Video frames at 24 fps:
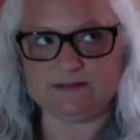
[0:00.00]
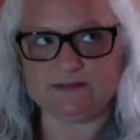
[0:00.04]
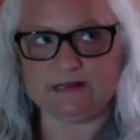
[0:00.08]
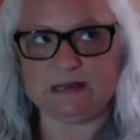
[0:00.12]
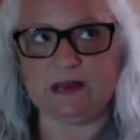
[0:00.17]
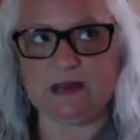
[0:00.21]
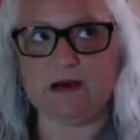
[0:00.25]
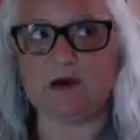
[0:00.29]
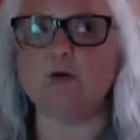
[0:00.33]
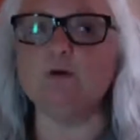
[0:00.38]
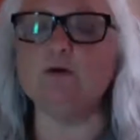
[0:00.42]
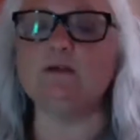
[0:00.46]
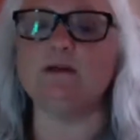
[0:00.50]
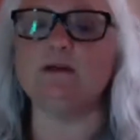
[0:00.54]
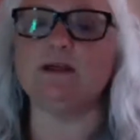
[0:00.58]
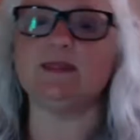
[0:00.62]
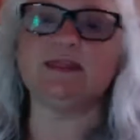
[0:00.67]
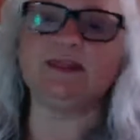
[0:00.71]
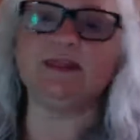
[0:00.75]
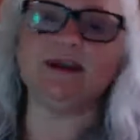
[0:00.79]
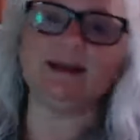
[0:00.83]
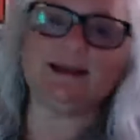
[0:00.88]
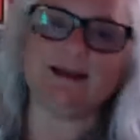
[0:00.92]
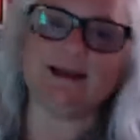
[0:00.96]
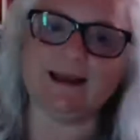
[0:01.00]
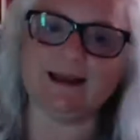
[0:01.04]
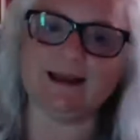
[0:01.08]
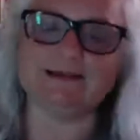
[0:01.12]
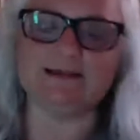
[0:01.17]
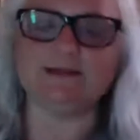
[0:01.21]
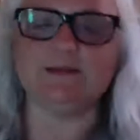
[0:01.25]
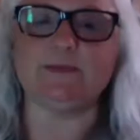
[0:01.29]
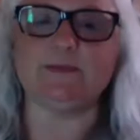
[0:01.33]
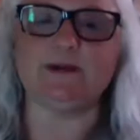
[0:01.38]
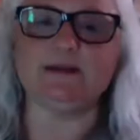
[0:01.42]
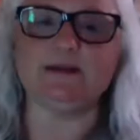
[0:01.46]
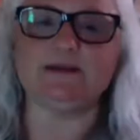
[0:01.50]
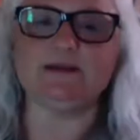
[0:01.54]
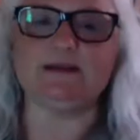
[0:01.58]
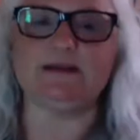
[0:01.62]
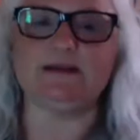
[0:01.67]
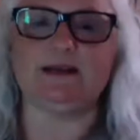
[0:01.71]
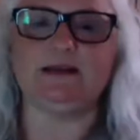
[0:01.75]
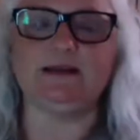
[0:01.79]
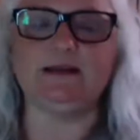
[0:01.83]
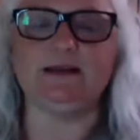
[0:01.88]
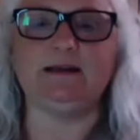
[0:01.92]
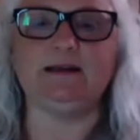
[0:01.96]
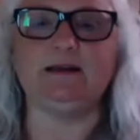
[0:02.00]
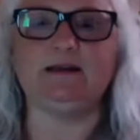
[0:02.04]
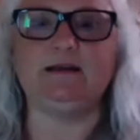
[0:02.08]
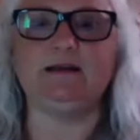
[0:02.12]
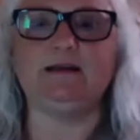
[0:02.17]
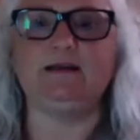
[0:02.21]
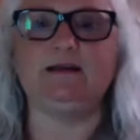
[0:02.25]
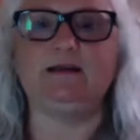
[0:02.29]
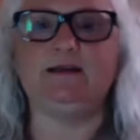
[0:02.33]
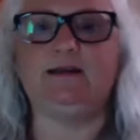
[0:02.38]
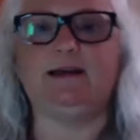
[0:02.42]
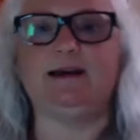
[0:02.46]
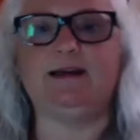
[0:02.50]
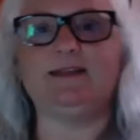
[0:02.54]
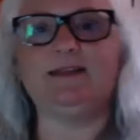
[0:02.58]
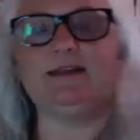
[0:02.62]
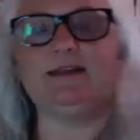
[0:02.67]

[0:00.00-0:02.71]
out, then I had to print it. And